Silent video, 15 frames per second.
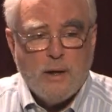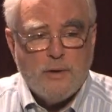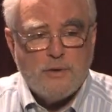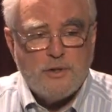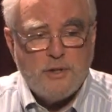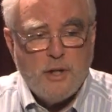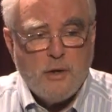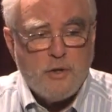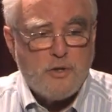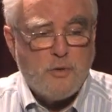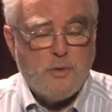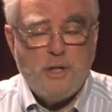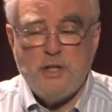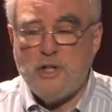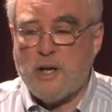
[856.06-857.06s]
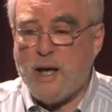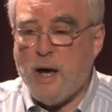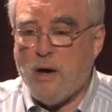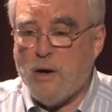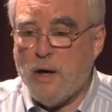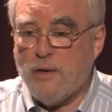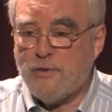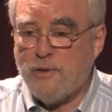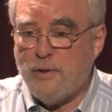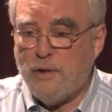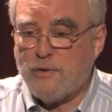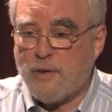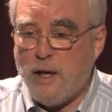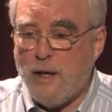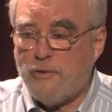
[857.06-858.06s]
see our strategic allies in
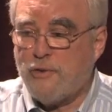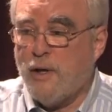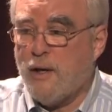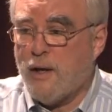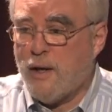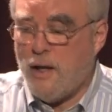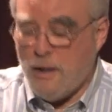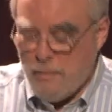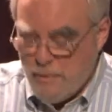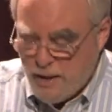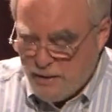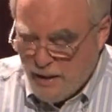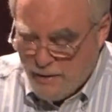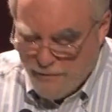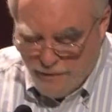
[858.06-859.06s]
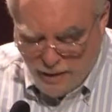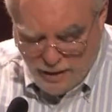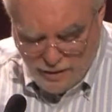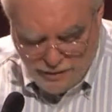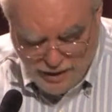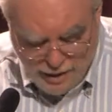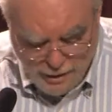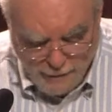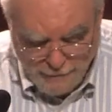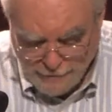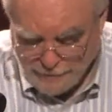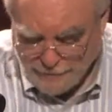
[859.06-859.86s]
this case and make that fight. Thank you.